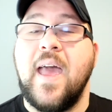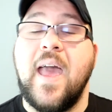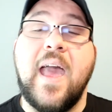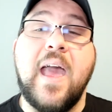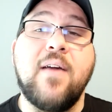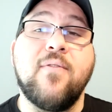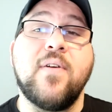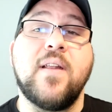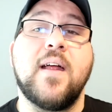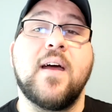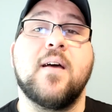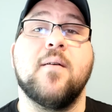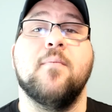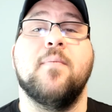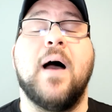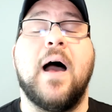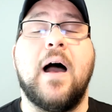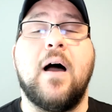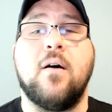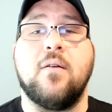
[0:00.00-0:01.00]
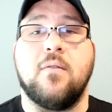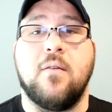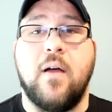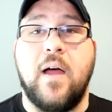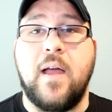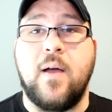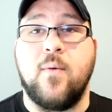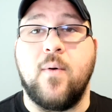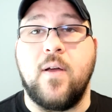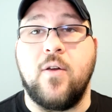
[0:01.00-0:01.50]
even a compiled
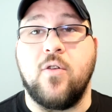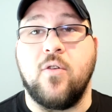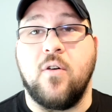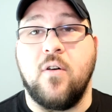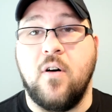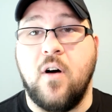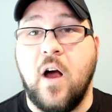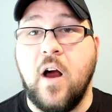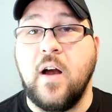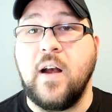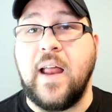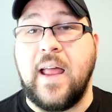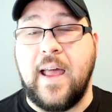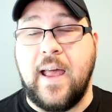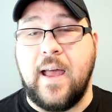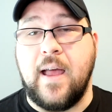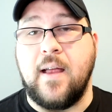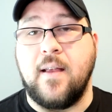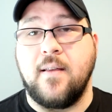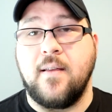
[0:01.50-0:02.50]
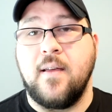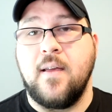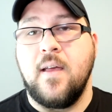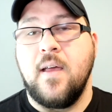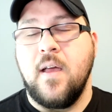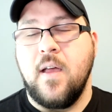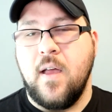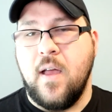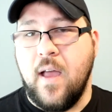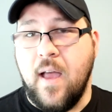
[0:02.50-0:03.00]
language, learning
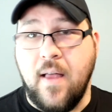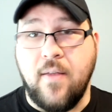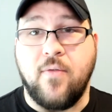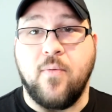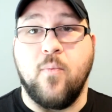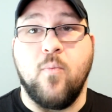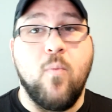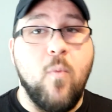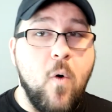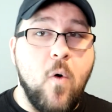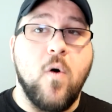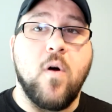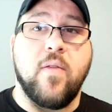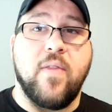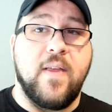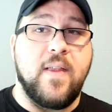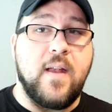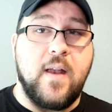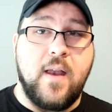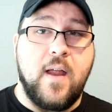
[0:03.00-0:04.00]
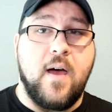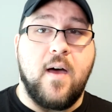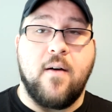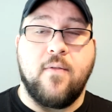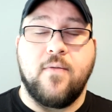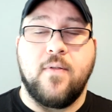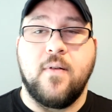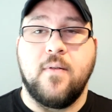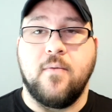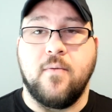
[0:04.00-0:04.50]
it's more than
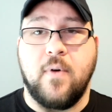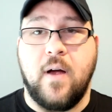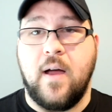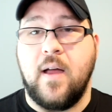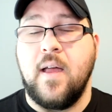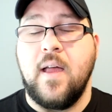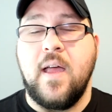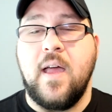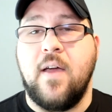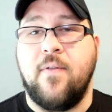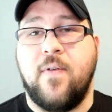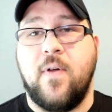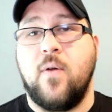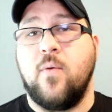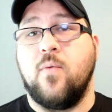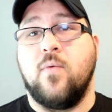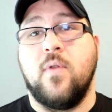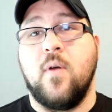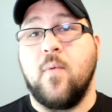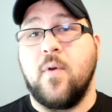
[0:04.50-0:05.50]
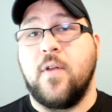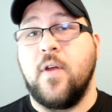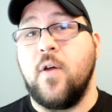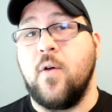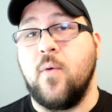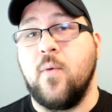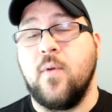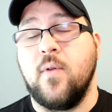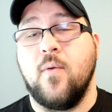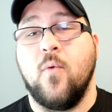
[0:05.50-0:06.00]
enough, right? Number
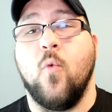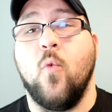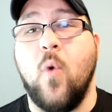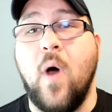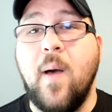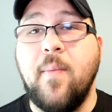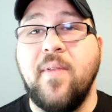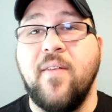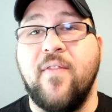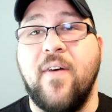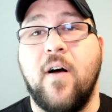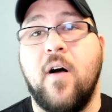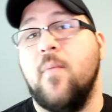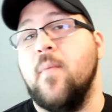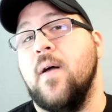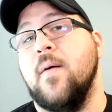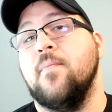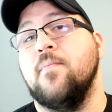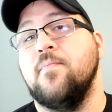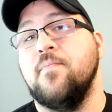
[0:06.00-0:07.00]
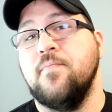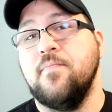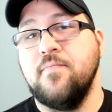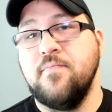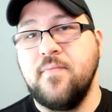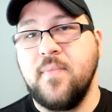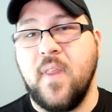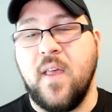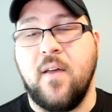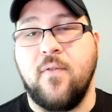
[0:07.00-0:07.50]
two, web development.
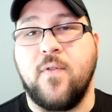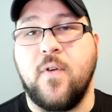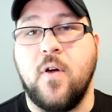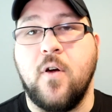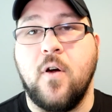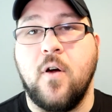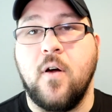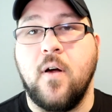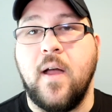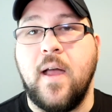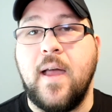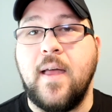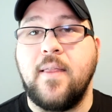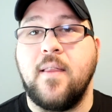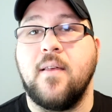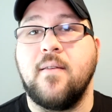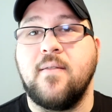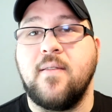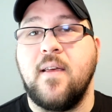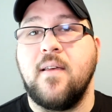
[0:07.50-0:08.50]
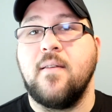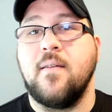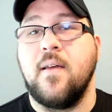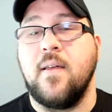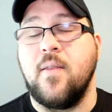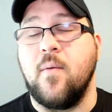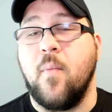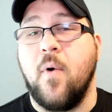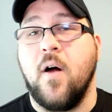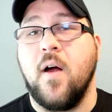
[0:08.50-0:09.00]
If you're in
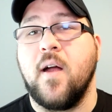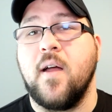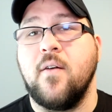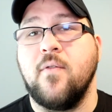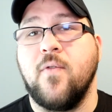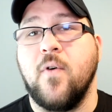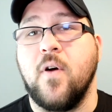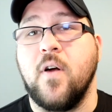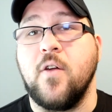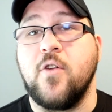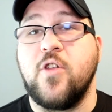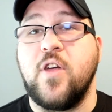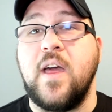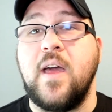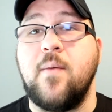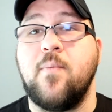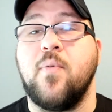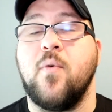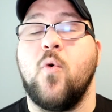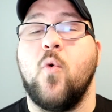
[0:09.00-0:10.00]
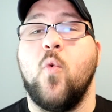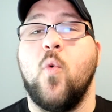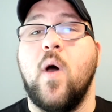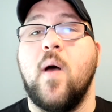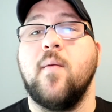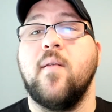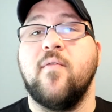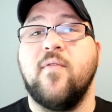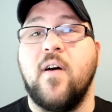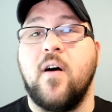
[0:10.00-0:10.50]
the market for a cheap
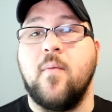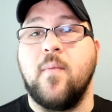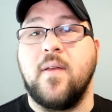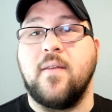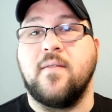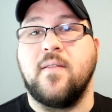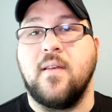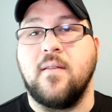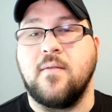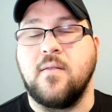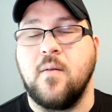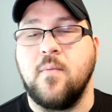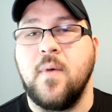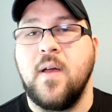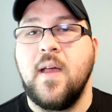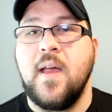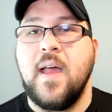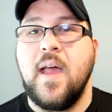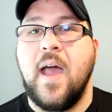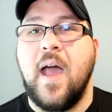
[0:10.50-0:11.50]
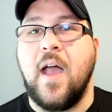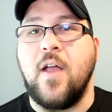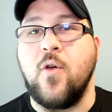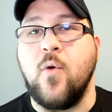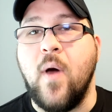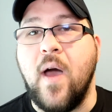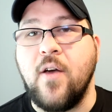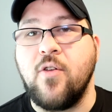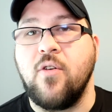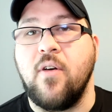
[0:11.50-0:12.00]
web development system and
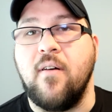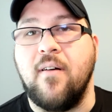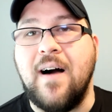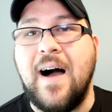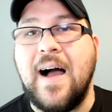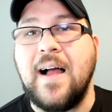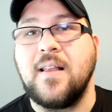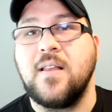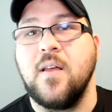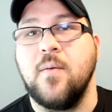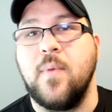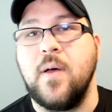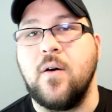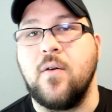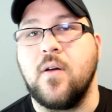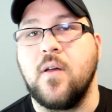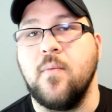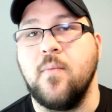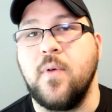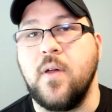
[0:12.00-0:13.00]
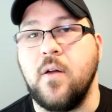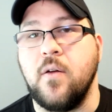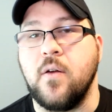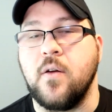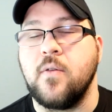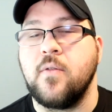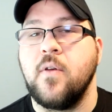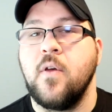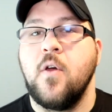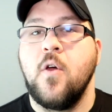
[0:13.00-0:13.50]
you actually like to build
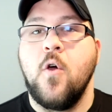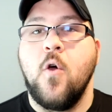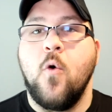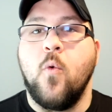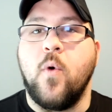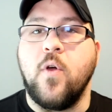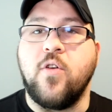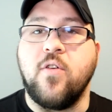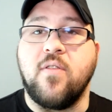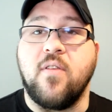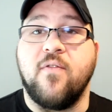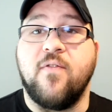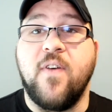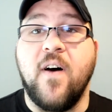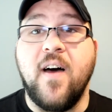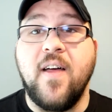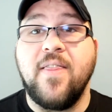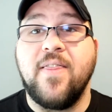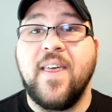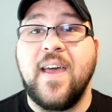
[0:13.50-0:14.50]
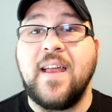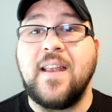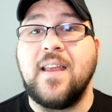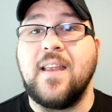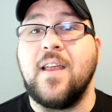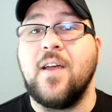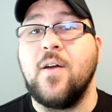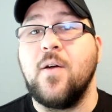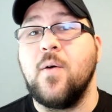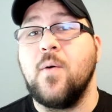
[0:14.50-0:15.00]
computers, which is a fun thing to
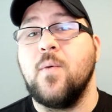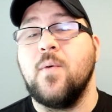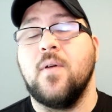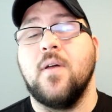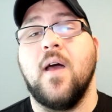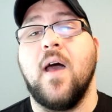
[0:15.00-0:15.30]
do.